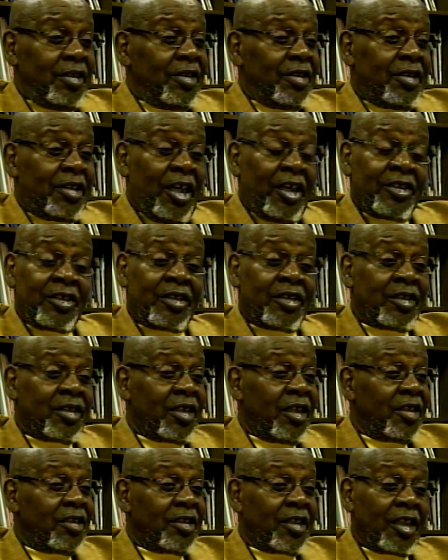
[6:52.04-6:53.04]
that's
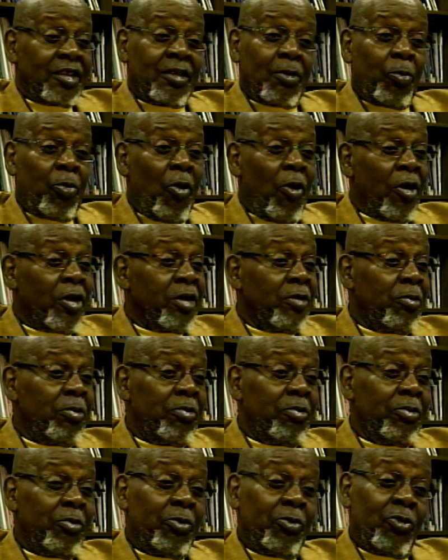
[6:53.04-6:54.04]
a part of
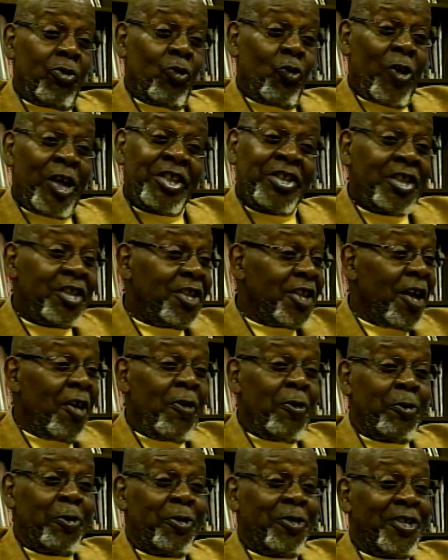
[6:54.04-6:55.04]
Reggie
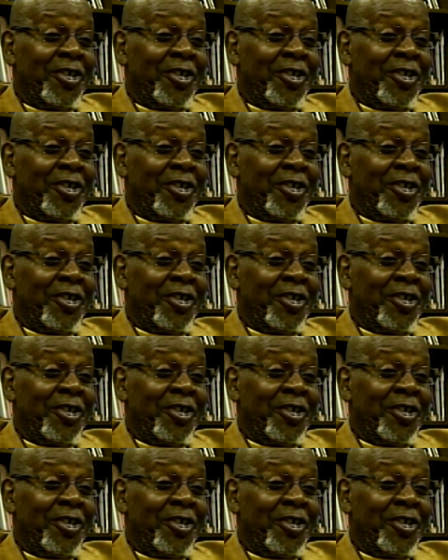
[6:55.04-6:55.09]
Jones.